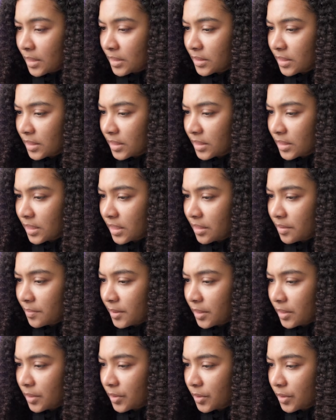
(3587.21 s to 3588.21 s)
It's
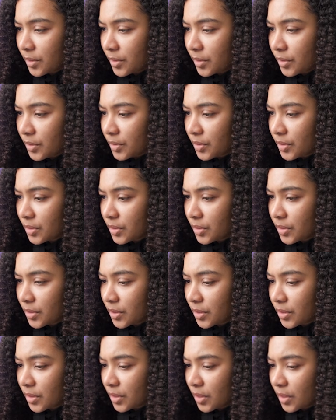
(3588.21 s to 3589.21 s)
centimeters.
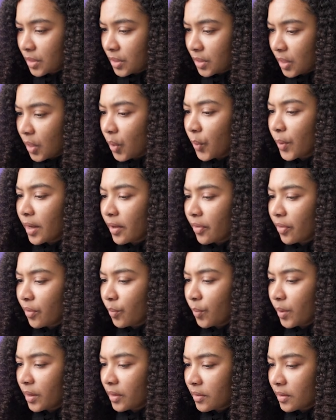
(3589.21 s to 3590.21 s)
Oh yeah, and the
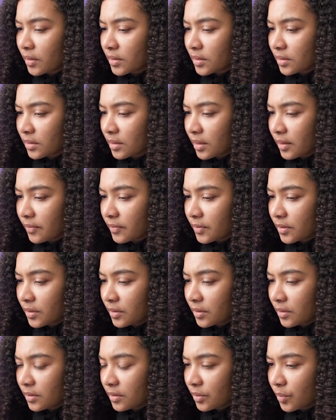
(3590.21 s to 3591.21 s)
width doesn't have
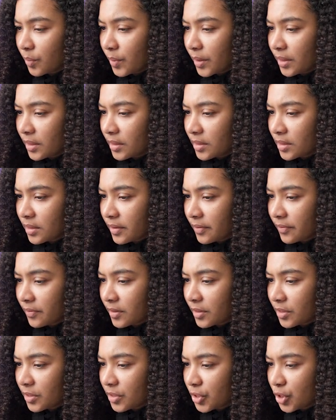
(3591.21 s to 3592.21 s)
to the weight doesn't have
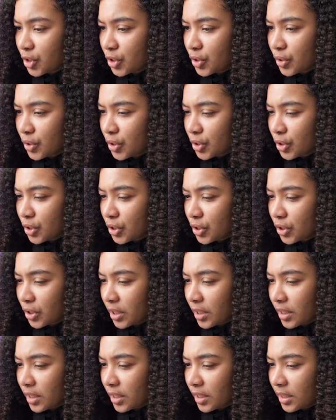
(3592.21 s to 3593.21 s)
to
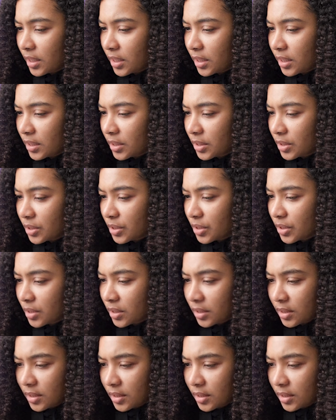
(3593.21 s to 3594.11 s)
change.